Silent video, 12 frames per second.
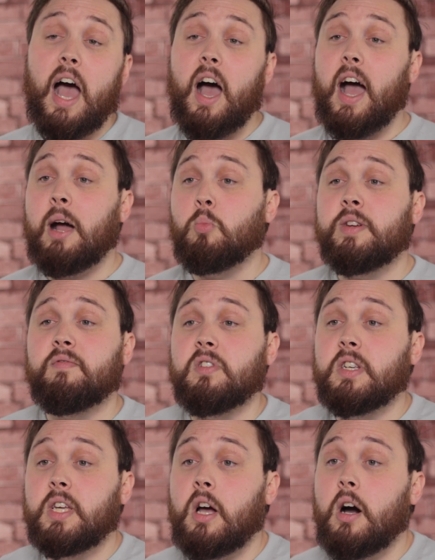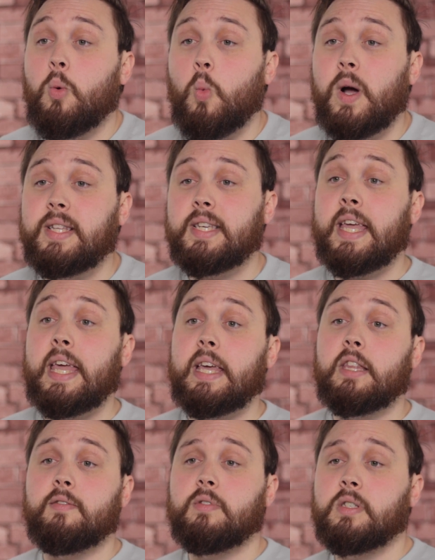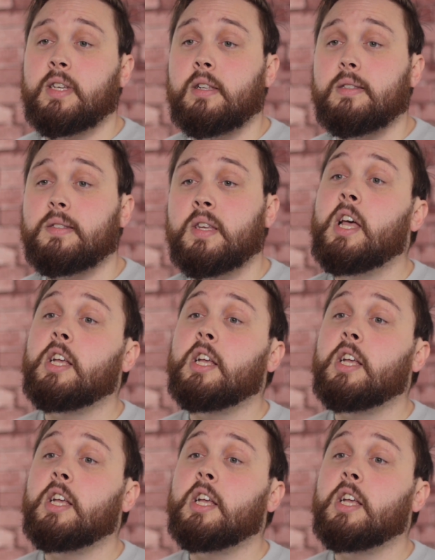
uh, and we really can't wait to hear the results.